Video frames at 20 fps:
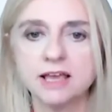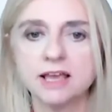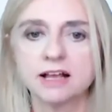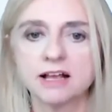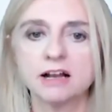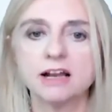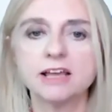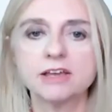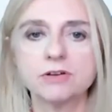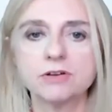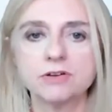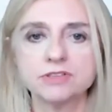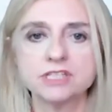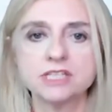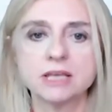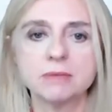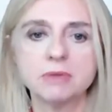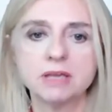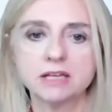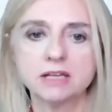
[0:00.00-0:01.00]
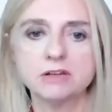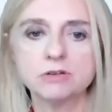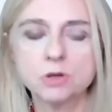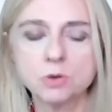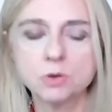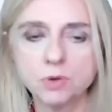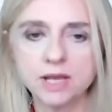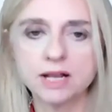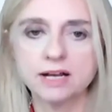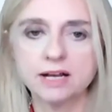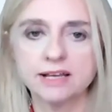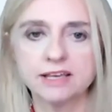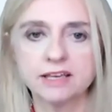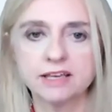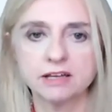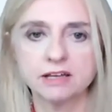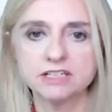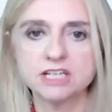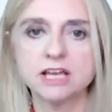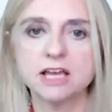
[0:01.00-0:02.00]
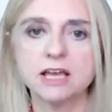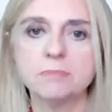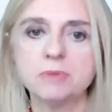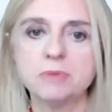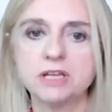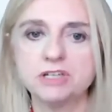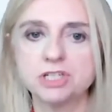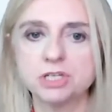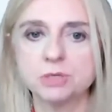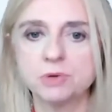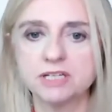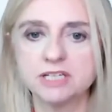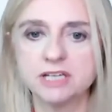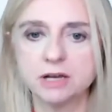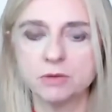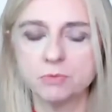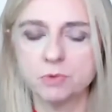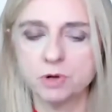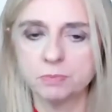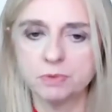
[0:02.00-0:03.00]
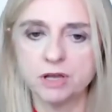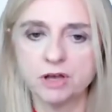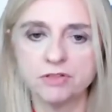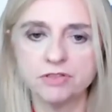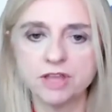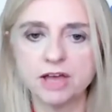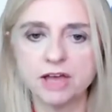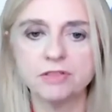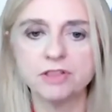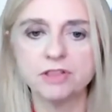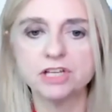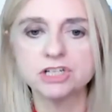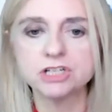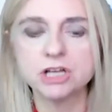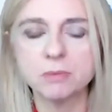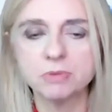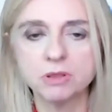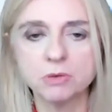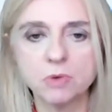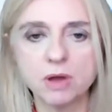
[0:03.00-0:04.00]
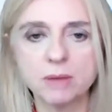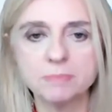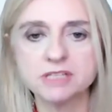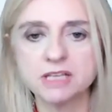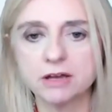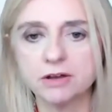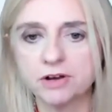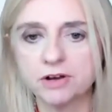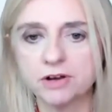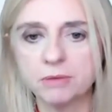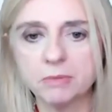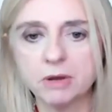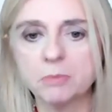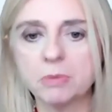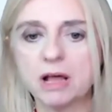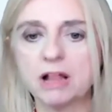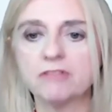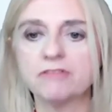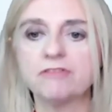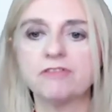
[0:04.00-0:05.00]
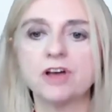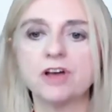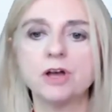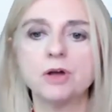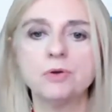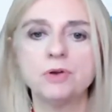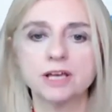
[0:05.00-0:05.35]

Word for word: click on something and you quickly can type into it. And it would be on, on the top of the website on a mobile phone.